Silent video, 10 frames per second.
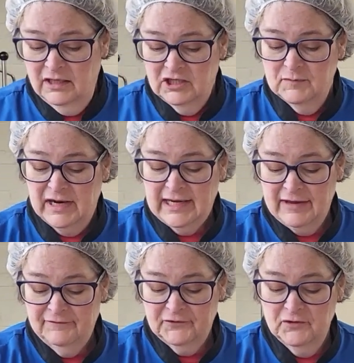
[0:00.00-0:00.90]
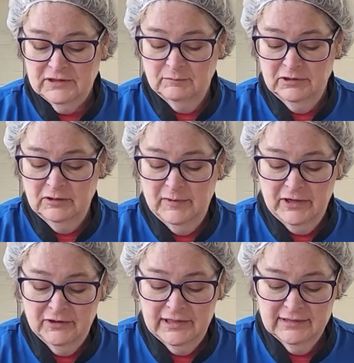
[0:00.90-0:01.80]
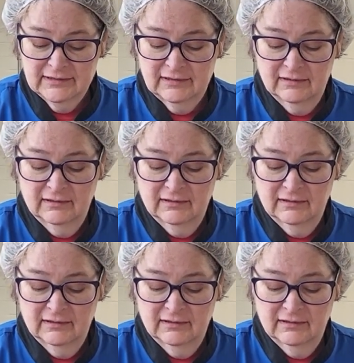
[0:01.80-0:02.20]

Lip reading: you might have frozen blueberries.